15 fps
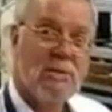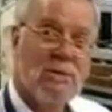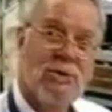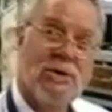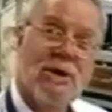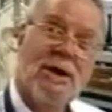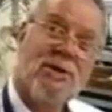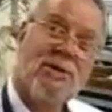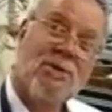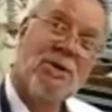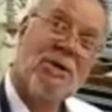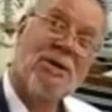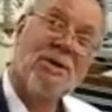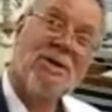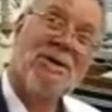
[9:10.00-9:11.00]
Would you like to
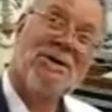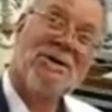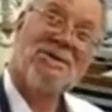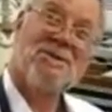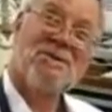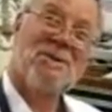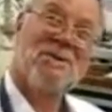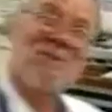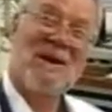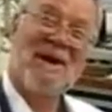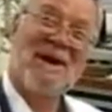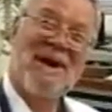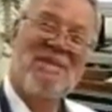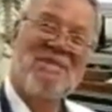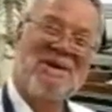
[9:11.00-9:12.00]
work on it?
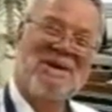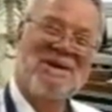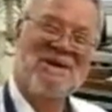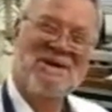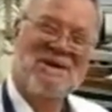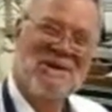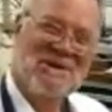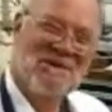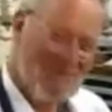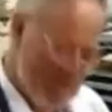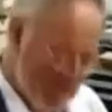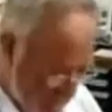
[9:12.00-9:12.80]
Happy to